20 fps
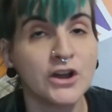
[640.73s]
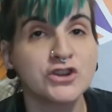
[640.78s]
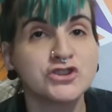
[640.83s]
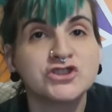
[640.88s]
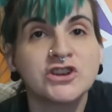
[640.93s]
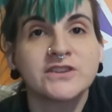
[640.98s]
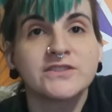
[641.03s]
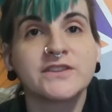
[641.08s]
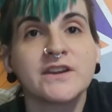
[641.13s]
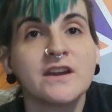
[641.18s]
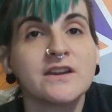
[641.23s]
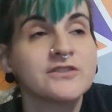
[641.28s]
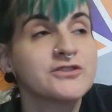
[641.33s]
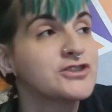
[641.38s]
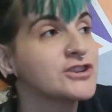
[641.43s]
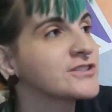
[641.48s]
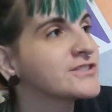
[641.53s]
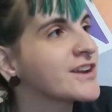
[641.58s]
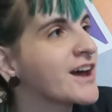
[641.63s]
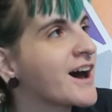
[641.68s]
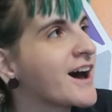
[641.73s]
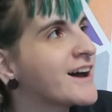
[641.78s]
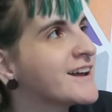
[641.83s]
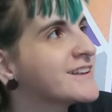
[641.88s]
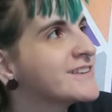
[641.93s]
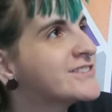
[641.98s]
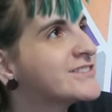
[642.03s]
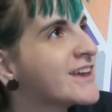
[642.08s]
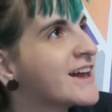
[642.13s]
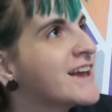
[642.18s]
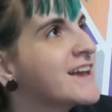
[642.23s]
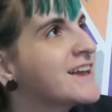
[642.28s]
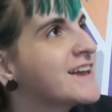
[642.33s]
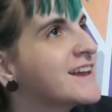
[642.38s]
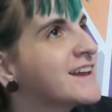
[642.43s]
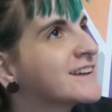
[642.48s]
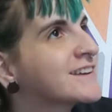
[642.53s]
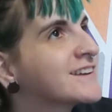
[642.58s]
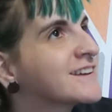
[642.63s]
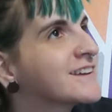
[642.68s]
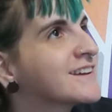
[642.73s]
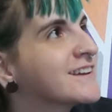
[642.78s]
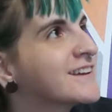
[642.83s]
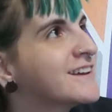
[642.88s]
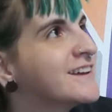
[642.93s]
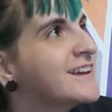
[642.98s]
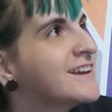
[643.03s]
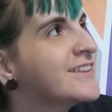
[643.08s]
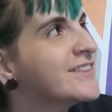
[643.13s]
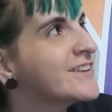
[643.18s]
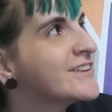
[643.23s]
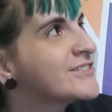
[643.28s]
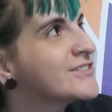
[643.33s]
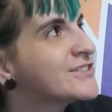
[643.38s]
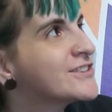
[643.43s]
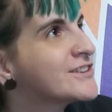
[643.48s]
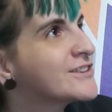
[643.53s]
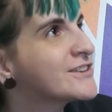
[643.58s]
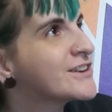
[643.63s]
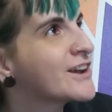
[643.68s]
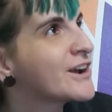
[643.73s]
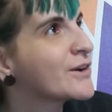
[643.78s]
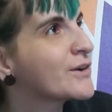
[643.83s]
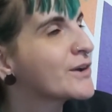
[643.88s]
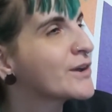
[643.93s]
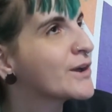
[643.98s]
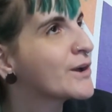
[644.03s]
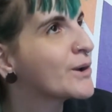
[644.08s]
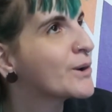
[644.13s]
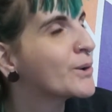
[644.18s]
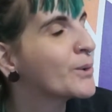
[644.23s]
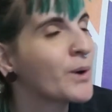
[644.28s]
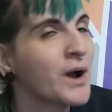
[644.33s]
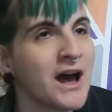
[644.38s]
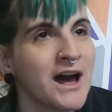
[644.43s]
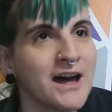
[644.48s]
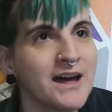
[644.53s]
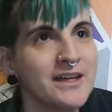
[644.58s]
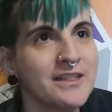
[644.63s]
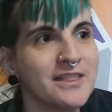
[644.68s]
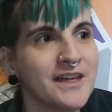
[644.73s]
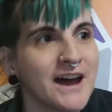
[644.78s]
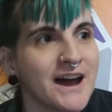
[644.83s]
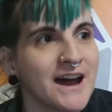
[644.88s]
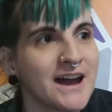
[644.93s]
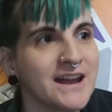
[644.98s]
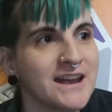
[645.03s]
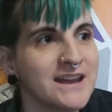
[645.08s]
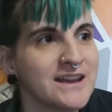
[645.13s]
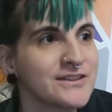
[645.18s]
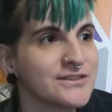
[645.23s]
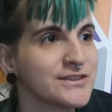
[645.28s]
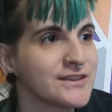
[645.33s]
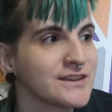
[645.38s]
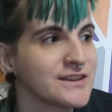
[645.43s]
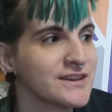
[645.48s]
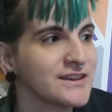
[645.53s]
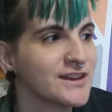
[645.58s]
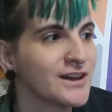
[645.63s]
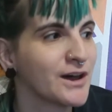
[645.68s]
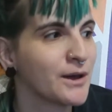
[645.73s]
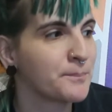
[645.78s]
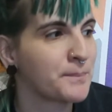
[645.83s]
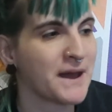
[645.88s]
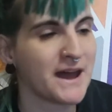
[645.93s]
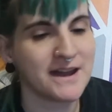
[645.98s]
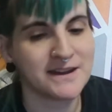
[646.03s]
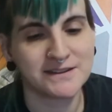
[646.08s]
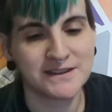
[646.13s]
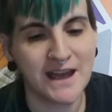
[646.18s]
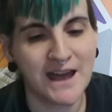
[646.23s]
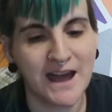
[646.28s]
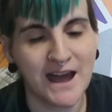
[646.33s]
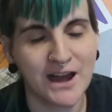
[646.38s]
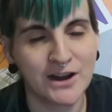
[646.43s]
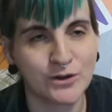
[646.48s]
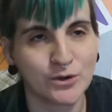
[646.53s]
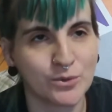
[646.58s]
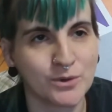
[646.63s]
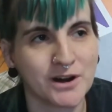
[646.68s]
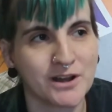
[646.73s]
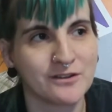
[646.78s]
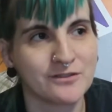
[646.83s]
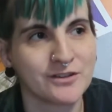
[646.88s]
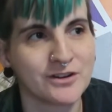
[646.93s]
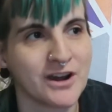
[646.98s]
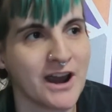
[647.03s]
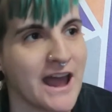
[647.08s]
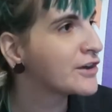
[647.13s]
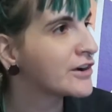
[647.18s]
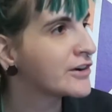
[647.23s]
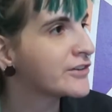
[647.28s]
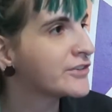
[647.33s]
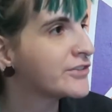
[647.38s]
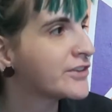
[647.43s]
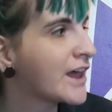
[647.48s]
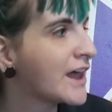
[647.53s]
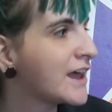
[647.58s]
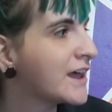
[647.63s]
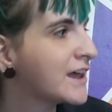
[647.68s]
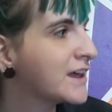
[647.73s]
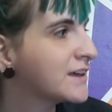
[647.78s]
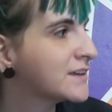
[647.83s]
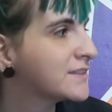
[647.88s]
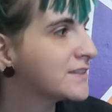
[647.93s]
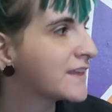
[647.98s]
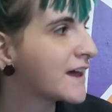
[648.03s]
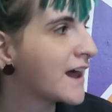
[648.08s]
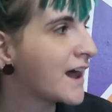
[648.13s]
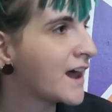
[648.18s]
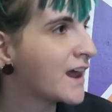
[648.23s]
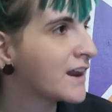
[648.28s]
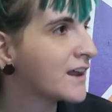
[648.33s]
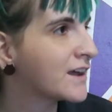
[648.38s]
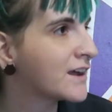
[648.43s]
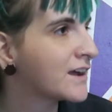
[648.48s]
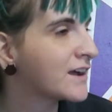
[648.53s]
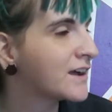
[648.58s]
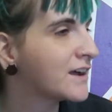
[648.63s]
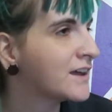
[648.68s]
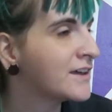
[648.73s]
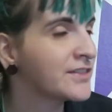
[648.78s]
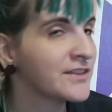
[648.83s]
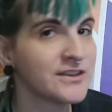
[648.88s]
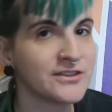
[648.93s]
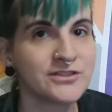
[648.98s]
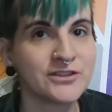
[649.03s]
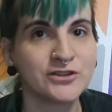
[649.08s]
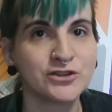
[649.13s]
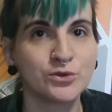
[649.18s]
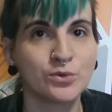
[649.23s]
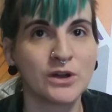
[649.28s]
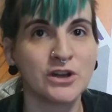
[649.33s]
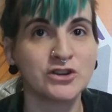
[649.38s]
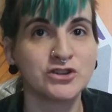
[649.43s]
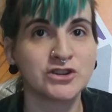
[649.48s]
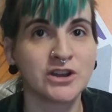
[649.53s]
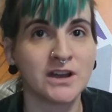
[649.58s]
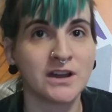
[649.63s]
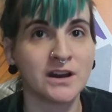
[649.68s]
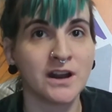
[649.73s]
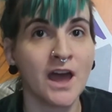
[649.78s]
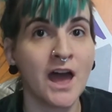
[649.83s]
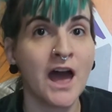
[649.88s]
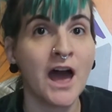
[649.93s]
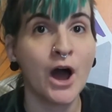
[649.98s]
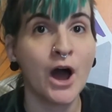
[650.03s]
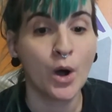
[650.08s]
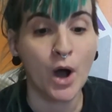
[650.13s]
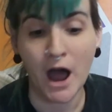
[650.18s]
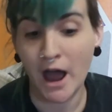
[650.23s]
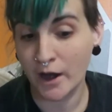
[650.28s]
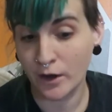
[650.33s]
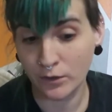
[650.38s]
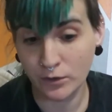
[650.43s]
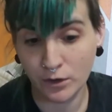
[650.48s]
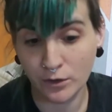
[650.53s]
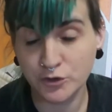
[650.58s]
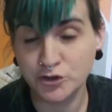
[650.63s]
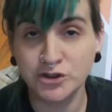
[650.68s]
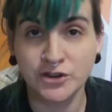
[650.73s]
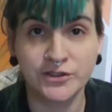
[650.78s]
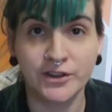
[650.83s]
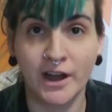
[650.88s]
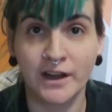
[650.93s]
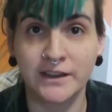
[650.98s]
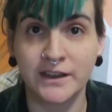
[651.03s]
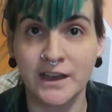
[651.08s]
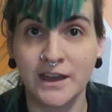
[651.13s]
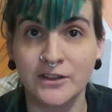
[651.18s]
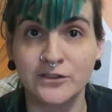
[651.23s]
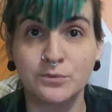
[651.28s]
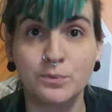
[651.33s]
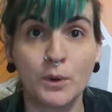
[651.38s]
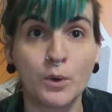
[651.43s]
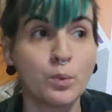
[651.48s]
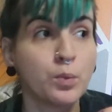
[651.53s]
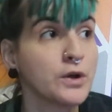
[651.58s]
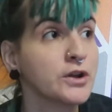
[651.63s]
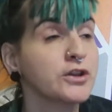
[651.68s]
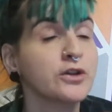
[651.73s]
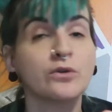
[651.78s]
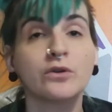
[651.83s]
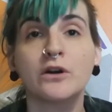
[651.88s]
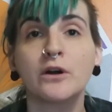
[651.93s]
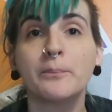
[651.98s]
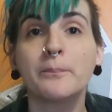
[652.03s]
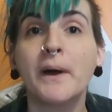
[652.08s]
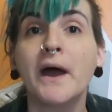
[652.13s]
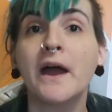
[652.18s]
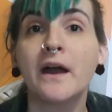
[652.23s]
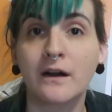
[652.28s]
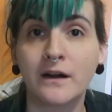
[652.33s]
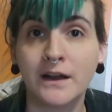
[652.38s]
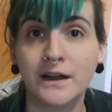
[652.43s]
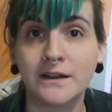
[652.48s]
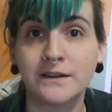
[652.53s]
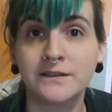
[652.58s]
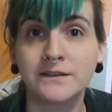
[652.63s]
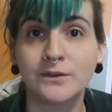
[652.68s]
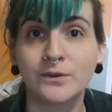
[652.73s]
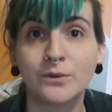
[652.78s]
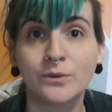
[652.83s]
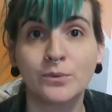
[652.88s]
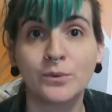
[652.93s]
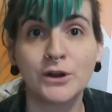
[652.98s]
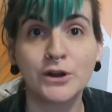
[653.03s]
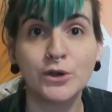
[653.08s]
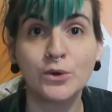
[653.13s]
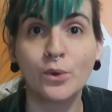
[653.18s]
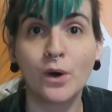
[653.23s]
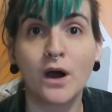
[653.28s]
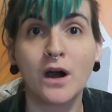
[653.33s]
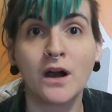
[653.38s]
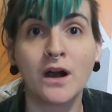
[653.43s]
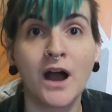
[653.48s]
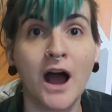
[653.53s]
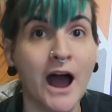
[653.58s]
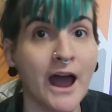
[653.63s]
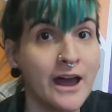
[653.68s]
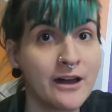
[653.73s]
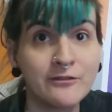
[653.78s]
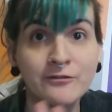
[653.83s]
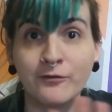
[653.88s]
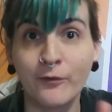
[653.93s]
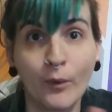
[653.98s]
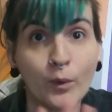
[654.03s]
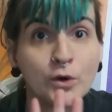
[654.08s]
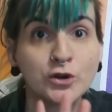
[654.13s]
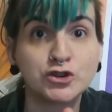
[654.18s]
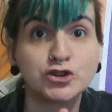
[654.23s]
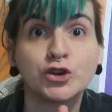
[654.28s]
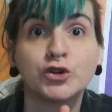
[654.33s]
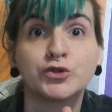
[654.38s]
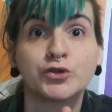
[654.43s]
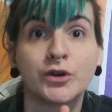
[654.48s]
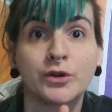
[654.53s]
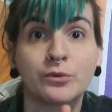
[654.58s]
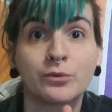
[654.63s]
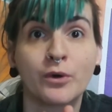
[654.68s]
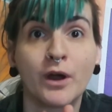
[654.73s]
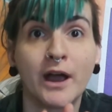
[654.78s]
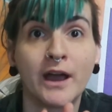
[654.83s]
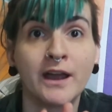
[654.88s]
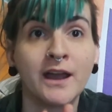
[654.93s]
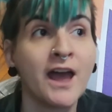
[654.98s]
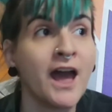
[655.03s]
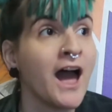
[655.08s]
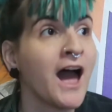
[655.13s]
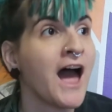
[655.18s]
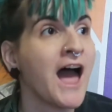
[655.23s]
She's not saying in this scenario that he's a bad dad or whatever. They're saying that in this situation, I don't know if she's got kids, but when you're a parent, I have 4 children, right?